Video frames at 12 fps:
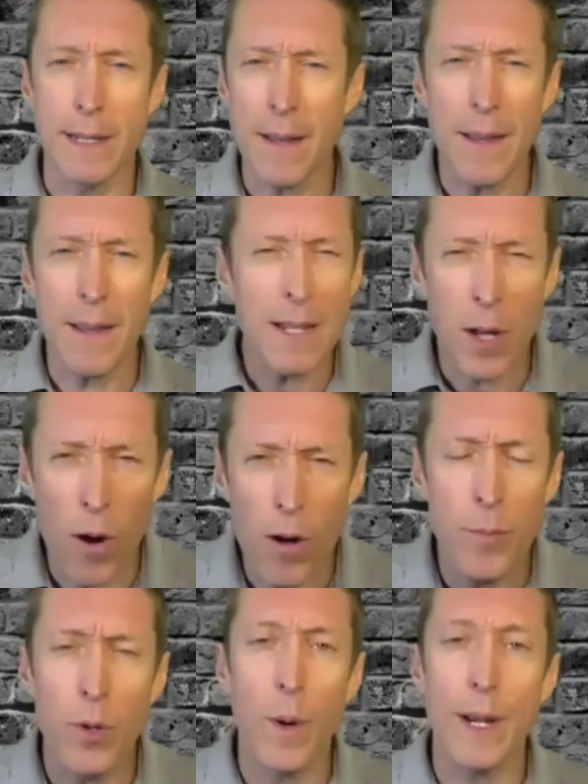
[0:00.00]
Now, that's a
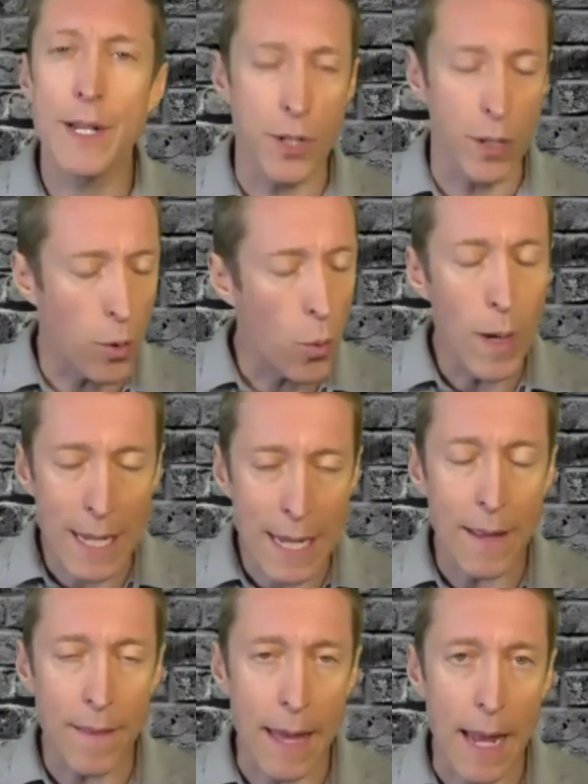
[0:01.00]
horrible question. We
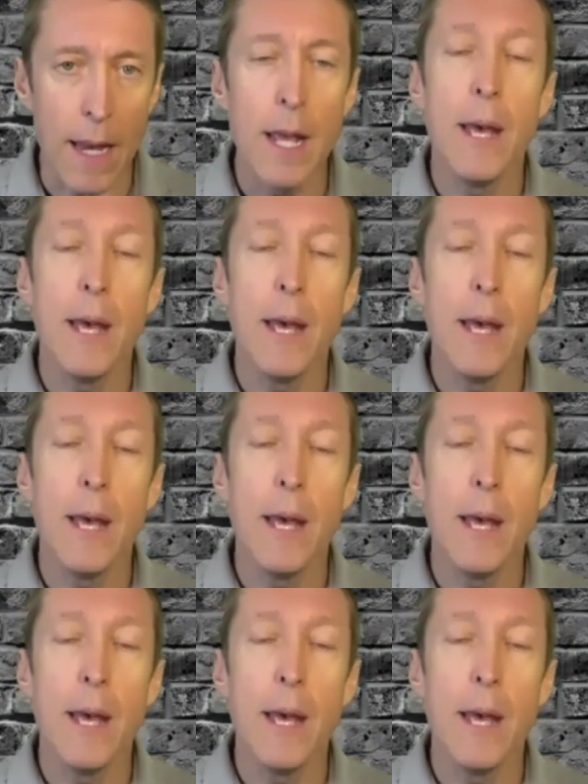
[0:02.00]
get that.